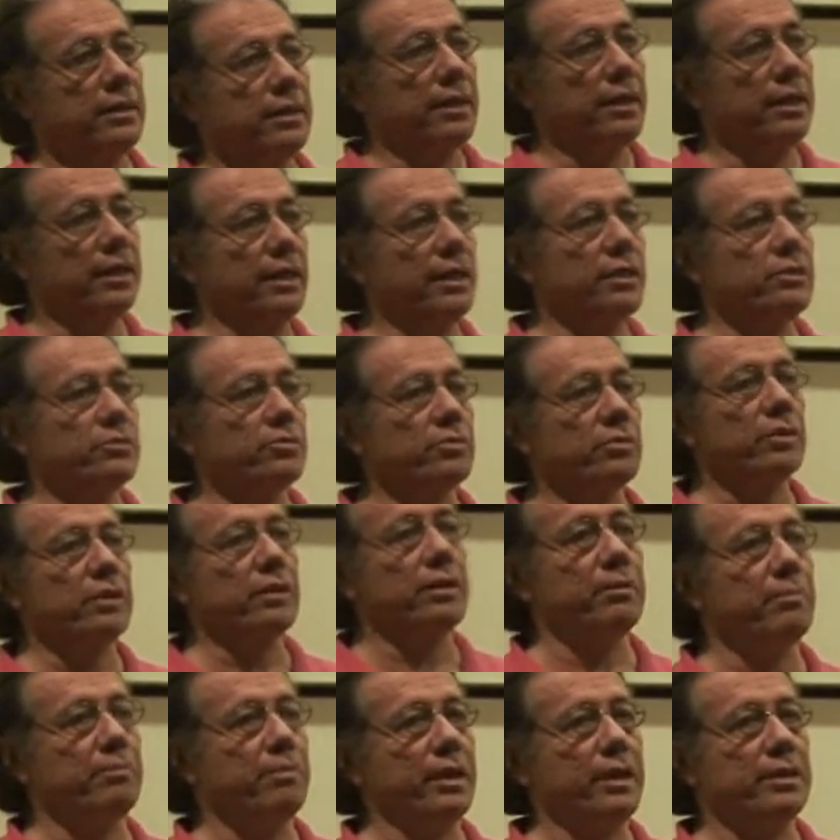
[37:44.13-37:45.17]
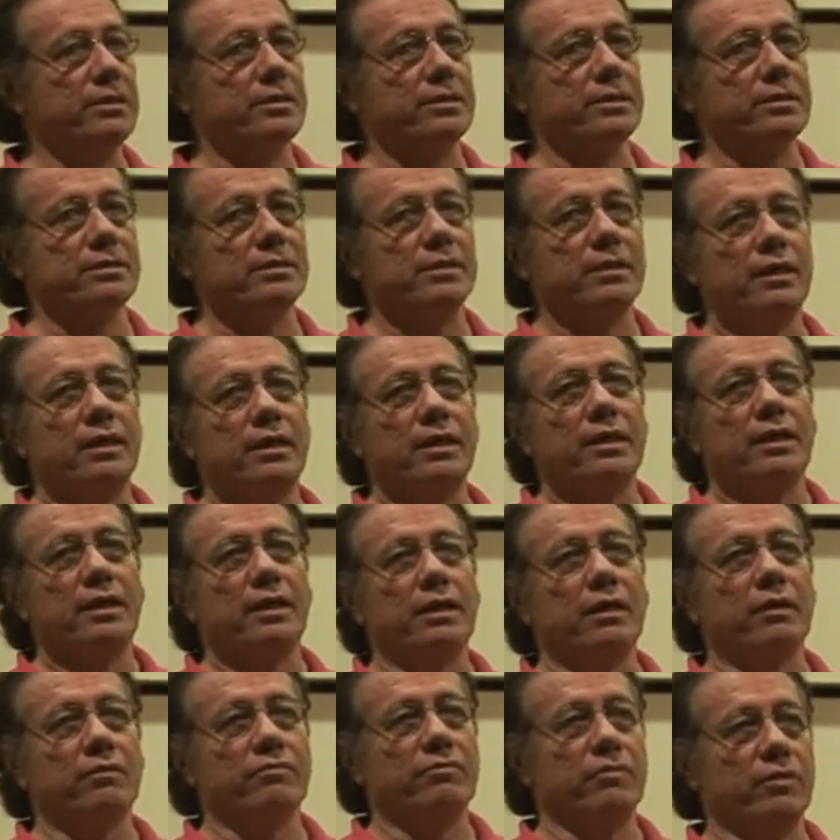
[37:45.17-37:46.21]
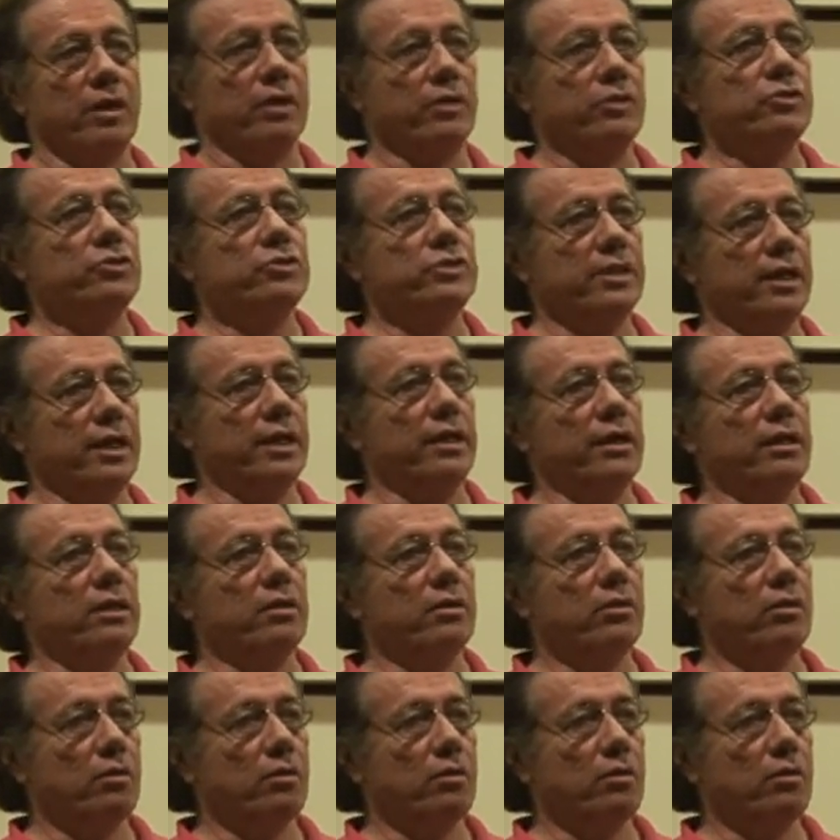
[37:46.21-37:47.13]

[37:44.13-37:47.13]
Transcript: And that's really the basics of understanding